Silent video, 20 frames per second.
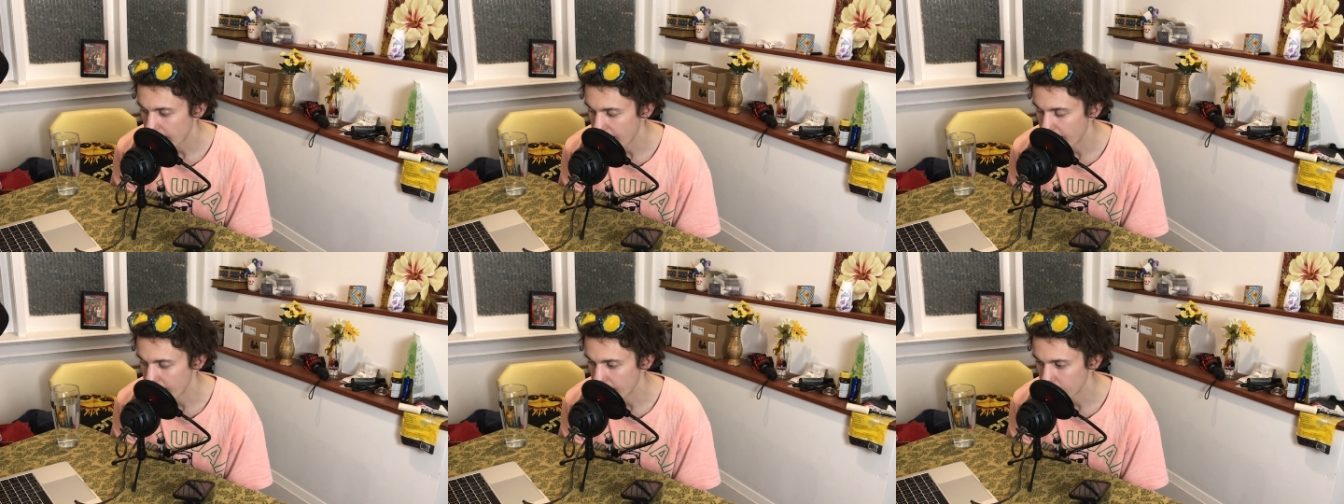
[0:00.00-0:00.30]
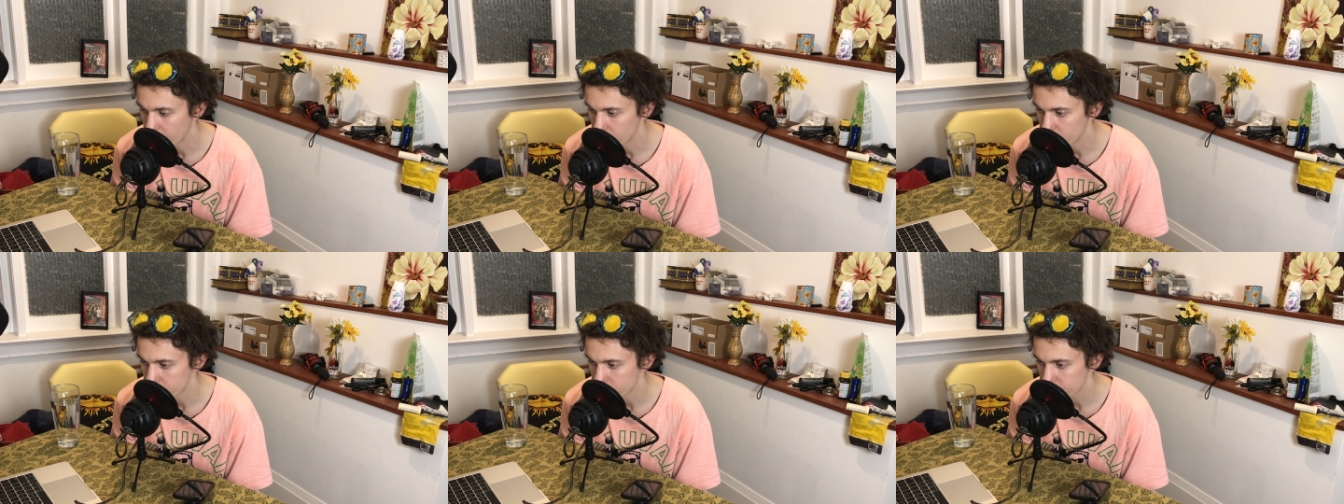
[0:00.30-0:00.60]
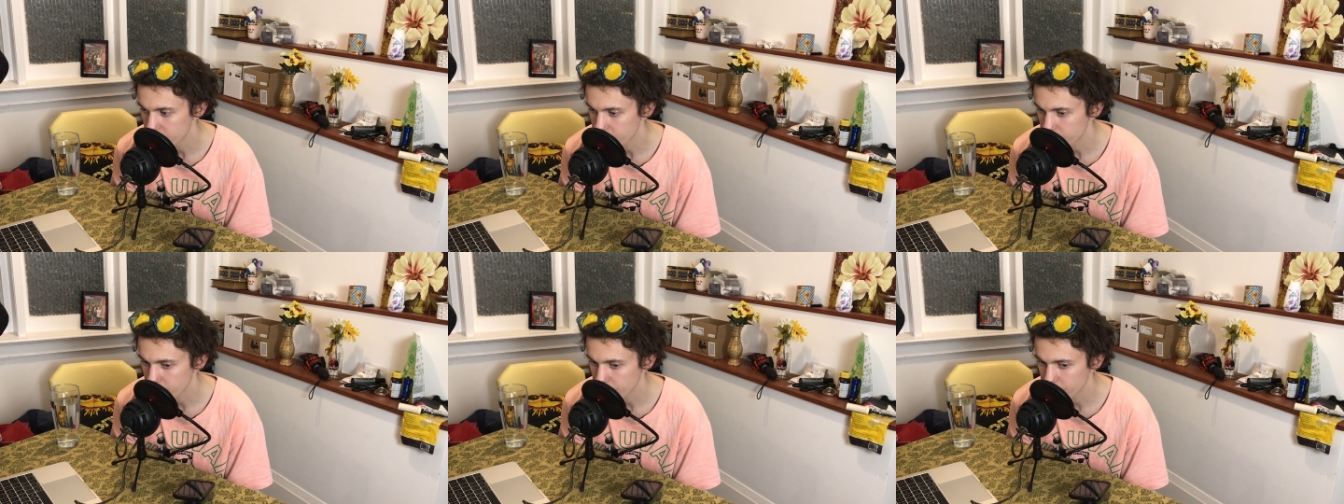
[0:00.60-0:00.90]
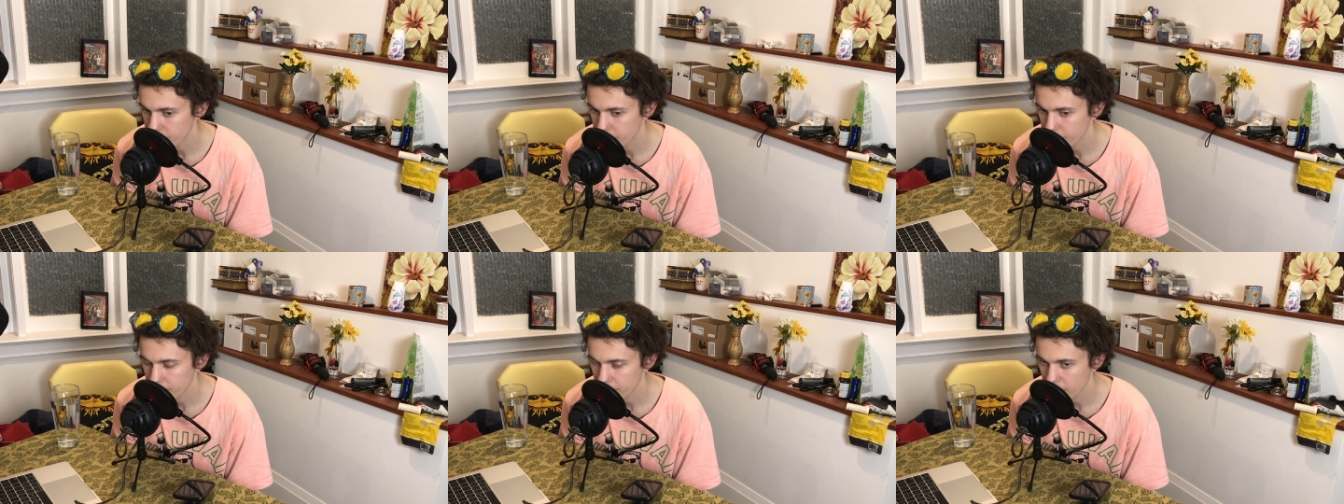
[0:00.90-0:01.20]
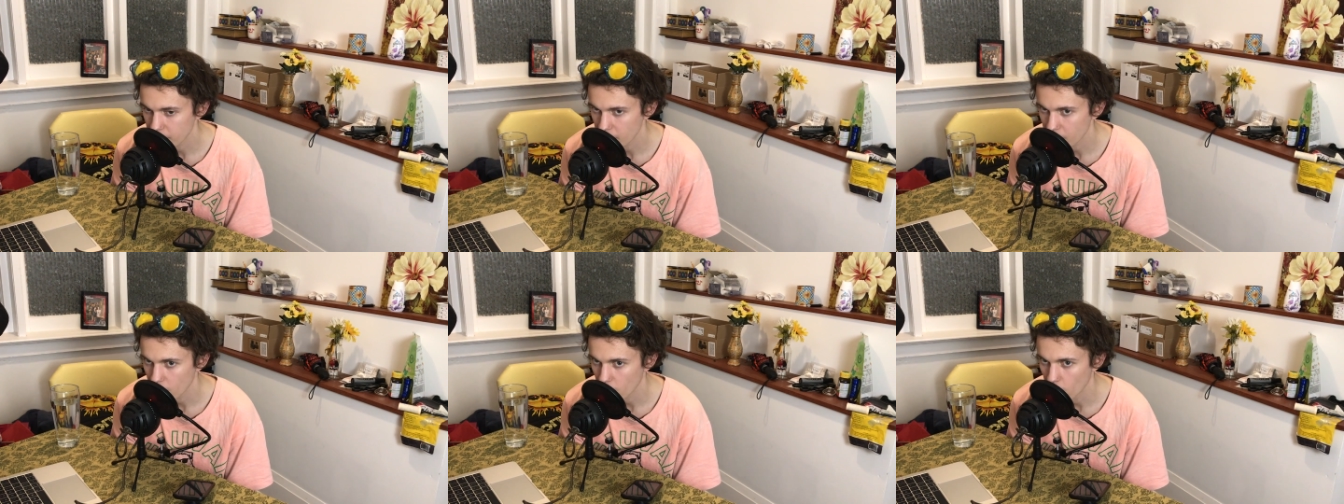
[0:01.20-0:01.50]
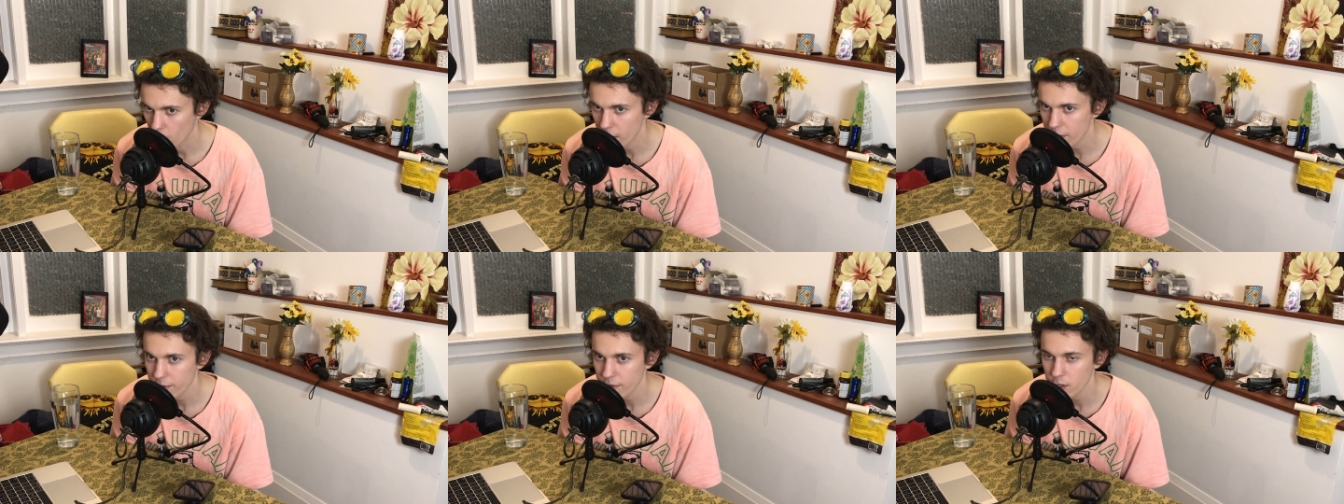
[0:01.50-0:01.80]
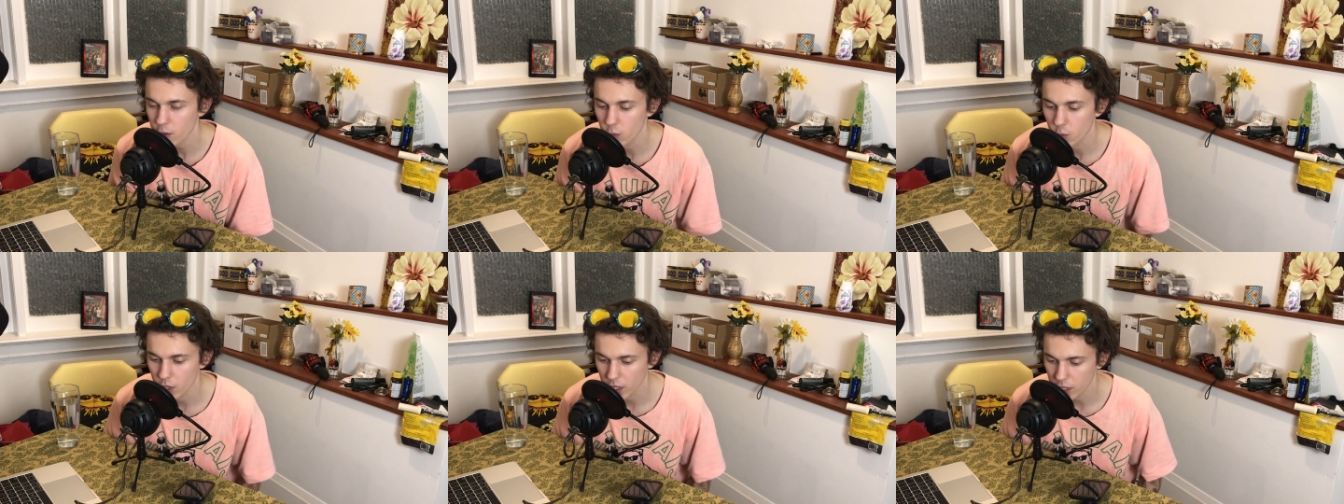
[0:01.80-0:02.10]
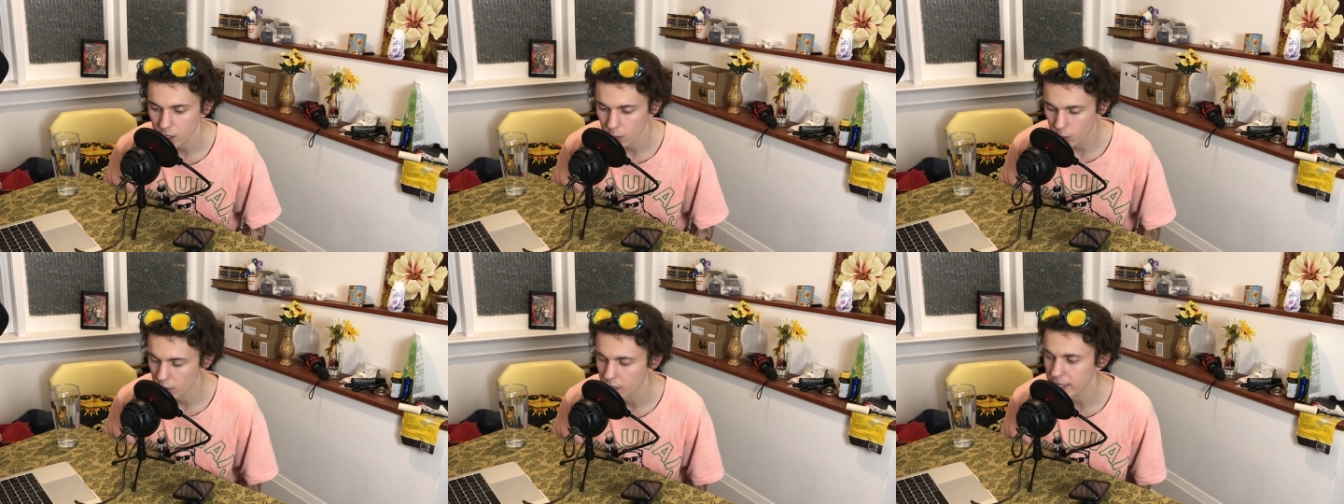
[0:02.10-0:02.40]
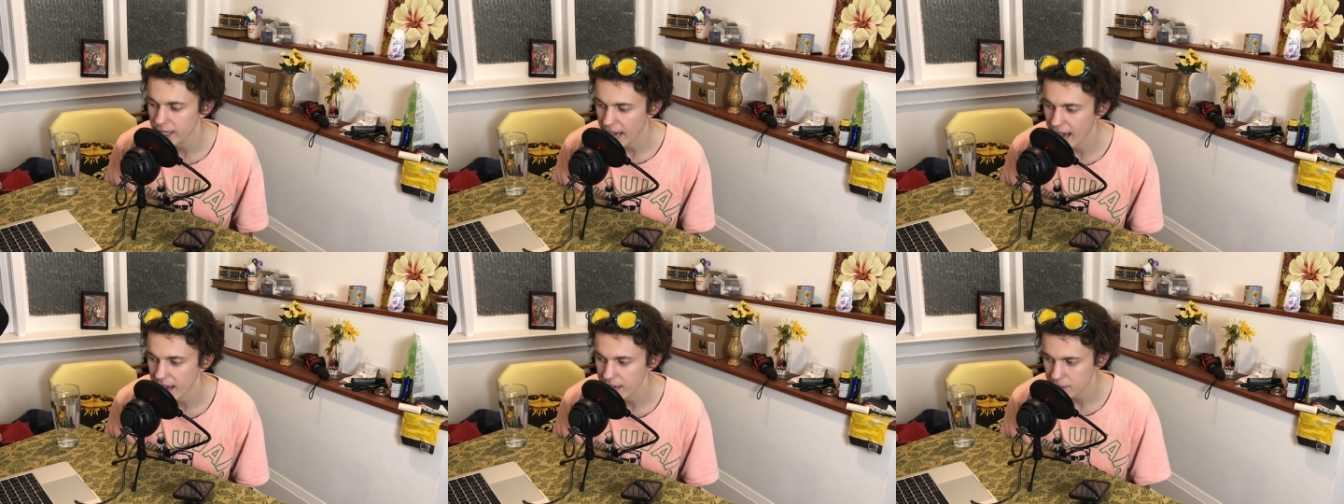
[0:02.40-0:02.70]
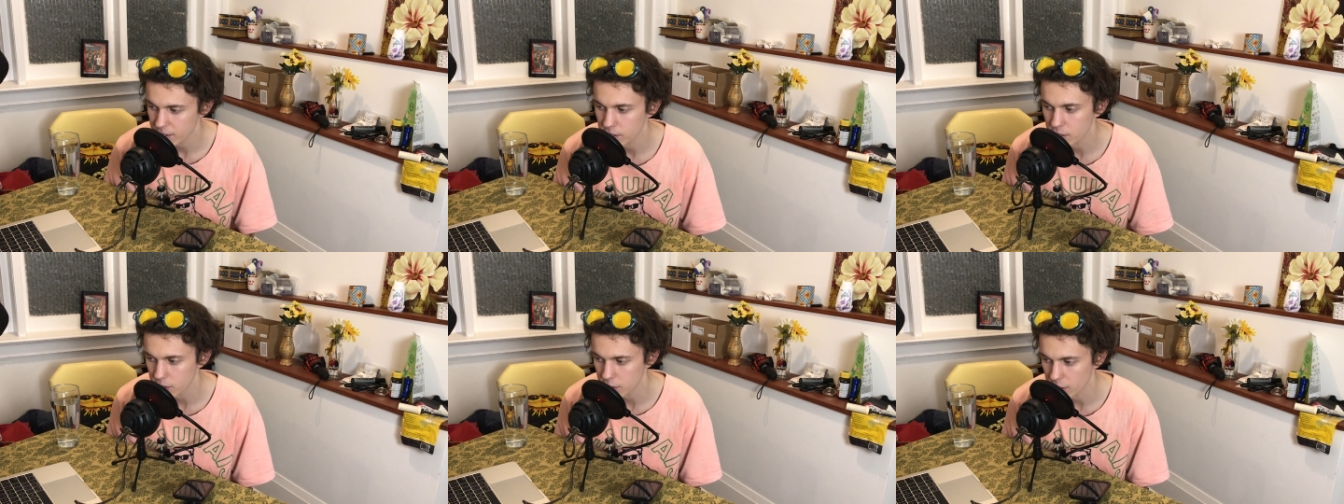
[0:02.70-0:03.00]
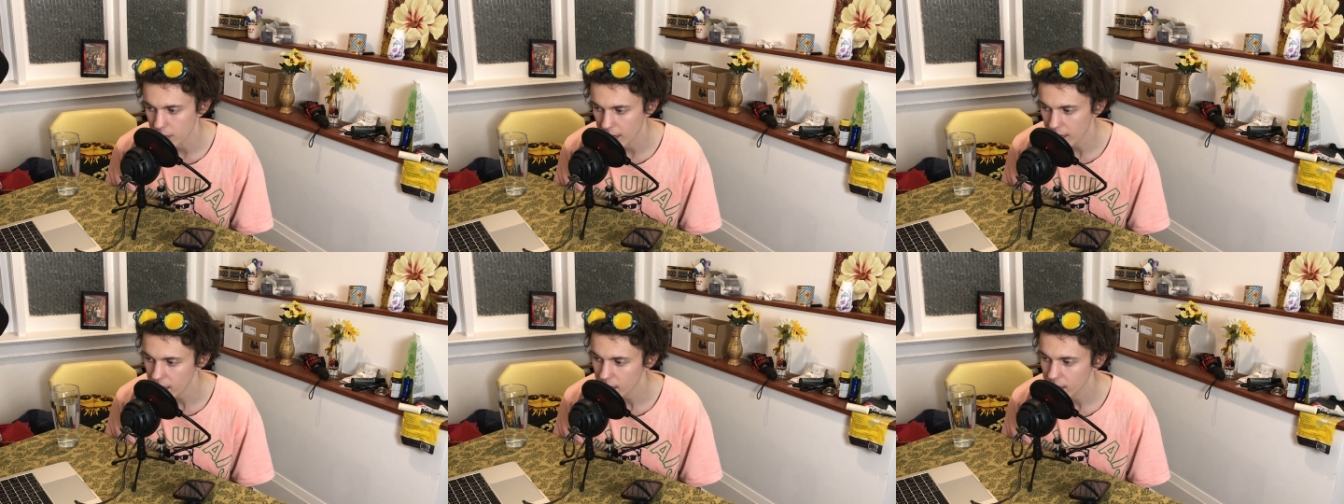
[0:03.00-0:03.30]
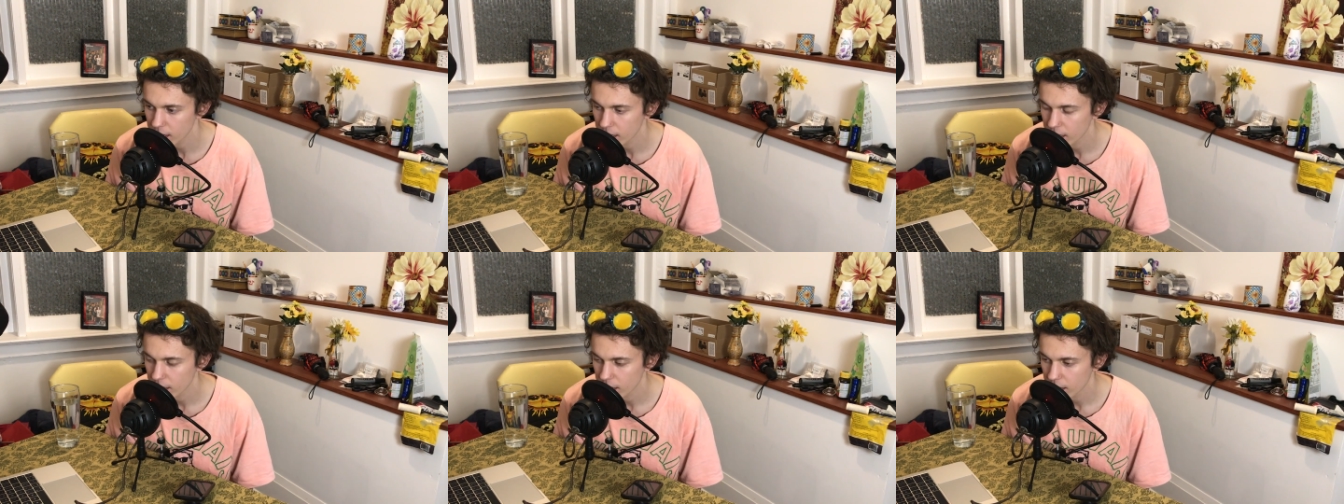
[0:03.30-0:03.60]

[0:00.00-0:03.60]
And what if he really, really has to shit